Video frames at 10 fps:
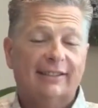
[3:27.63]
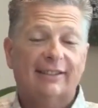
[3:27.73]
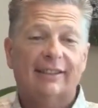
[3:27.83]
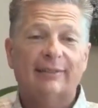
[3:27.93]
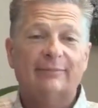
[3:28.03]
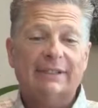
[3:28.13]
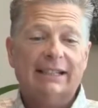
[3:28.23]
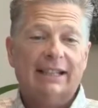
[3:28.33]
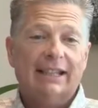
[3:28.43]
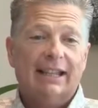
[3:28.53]

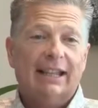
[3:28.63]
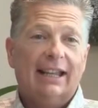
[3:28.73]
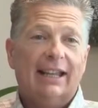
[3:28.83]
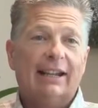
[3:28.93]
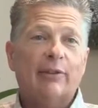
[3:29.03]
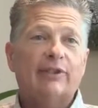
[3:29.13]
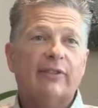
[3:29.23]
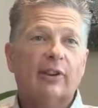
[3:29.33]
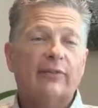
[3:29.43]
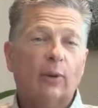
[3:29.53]
And I was
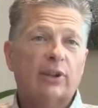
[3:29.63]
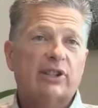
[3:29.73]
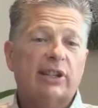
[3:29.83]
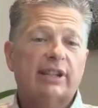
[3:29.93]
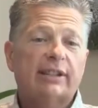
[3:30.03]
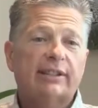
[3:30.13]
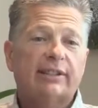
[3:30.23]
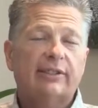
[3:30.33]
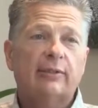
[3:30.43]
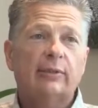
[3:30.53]
very
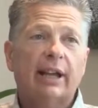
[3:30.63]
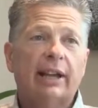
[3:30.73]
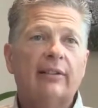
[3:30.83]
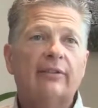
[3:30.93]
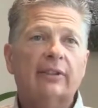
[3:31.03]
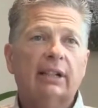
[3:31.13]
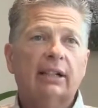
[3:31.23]
fortunate to have,